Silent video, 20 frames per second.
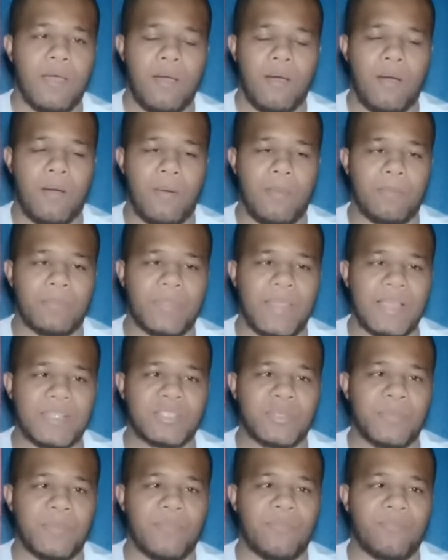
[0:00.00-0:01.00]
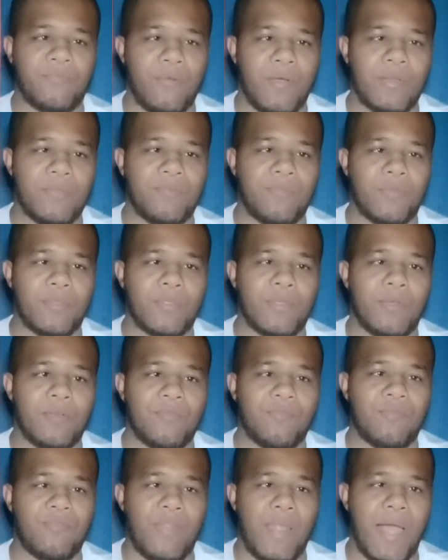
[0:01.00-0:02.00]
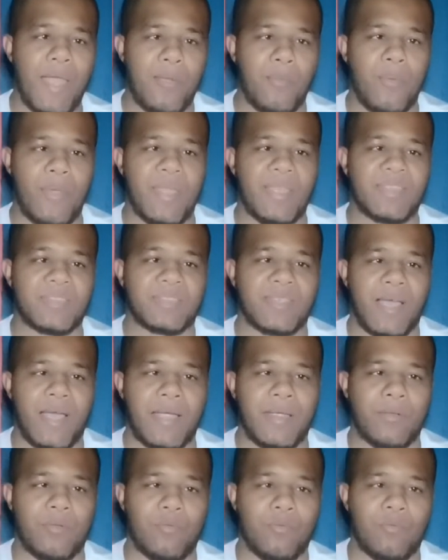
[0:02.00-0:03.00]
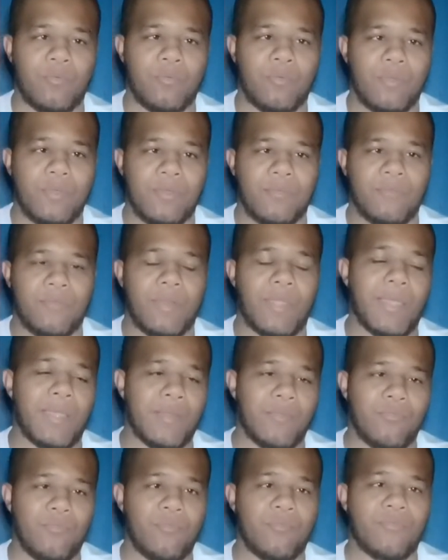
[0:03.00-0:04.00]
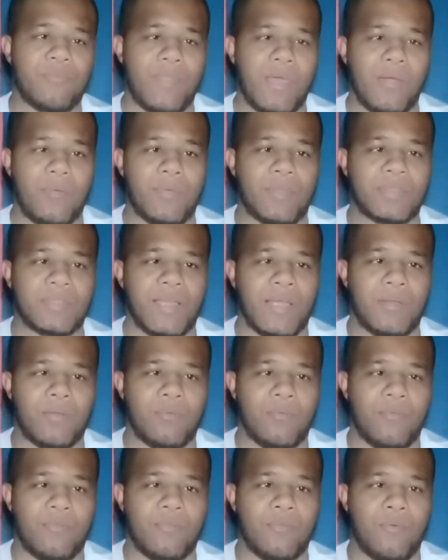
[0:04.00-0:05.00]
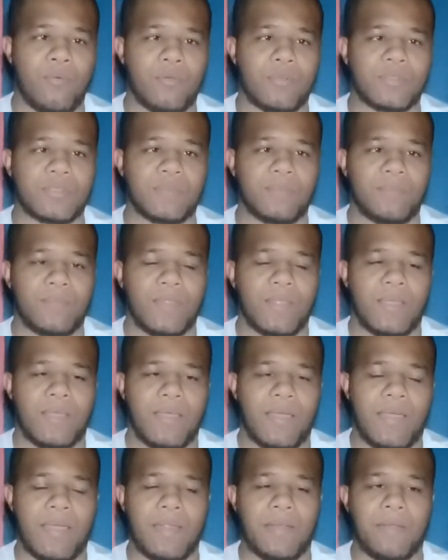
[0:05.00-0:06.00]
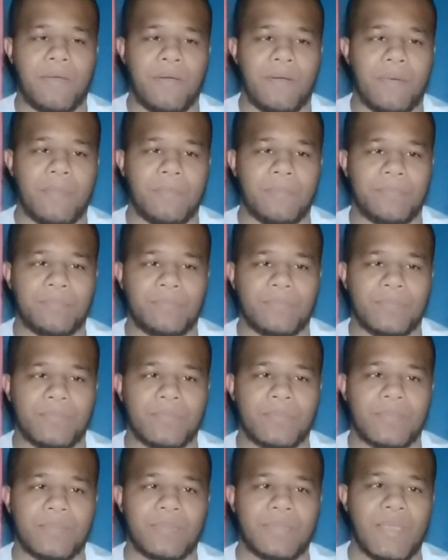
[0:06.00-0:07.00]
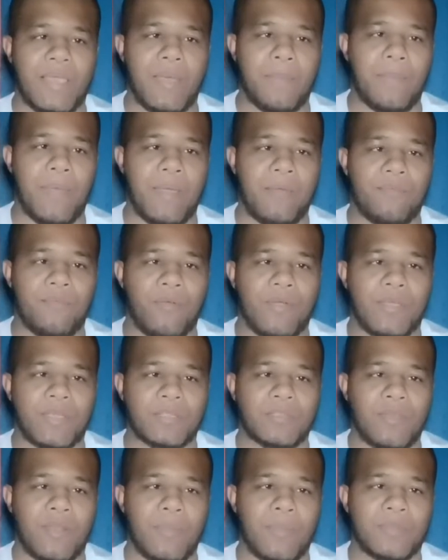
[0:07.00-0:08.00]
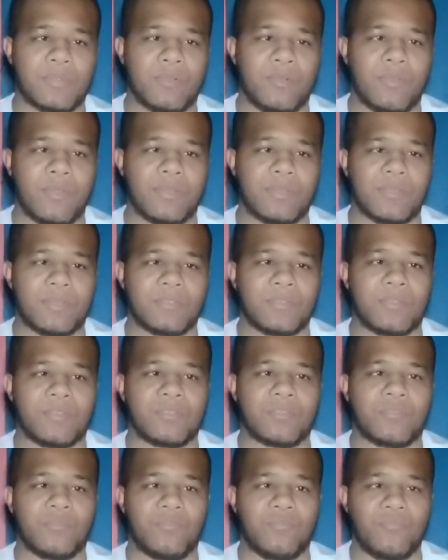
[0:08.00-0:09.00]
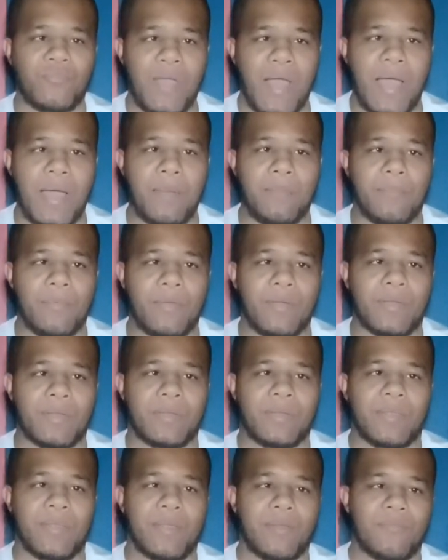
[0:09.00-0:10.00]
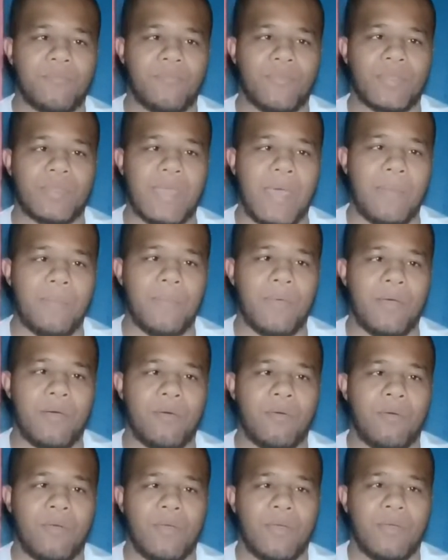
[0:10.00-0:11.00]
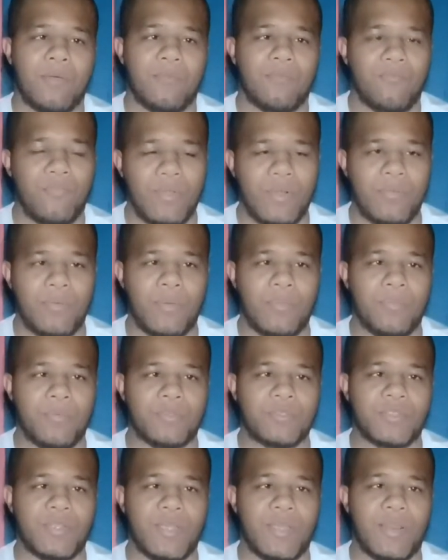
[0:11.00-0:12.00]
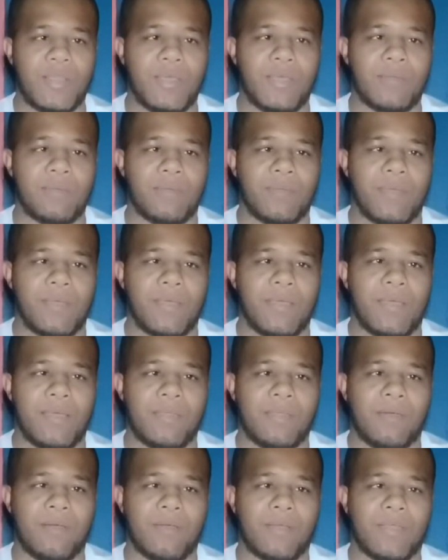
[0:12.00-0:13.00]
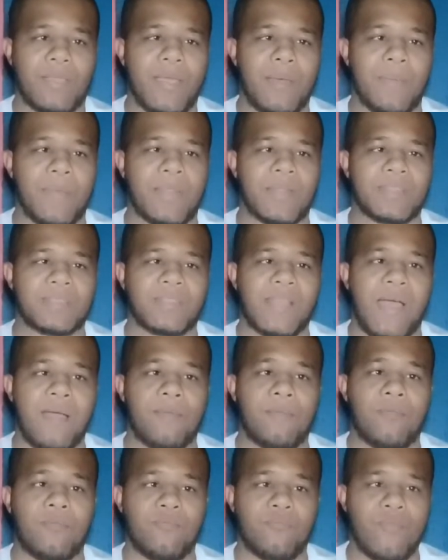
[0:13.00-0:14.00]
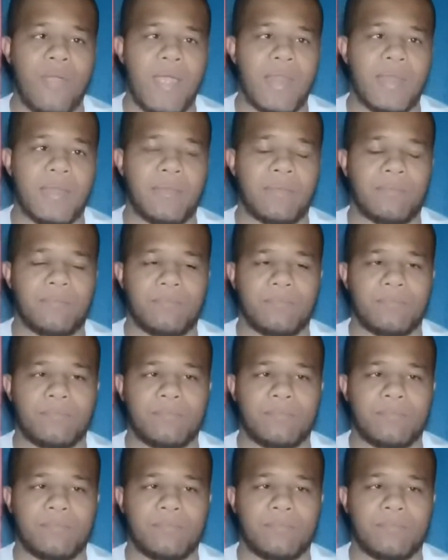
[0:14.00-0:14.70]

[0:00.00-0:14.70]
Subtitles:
That should be fun for the flyweight title, for the interim flyweight title, of course. And, yeah, man, before I get started, make sure to hit the subscribe button, ring that bell. Really would appreciate it. And, yeah, man, let's dive right in.